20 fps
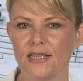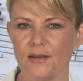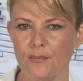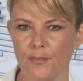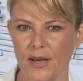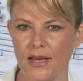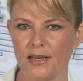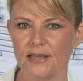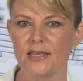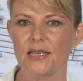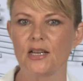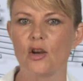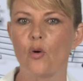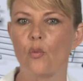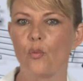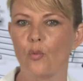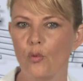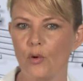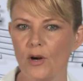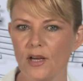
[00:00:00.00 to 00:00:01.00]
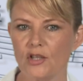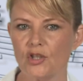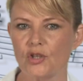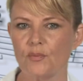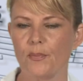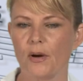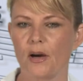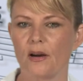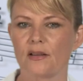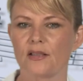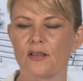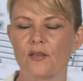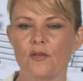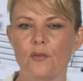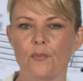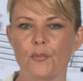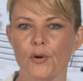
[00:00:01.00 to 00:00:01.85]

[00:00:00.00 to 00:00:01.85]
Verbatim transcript: depending on which part of the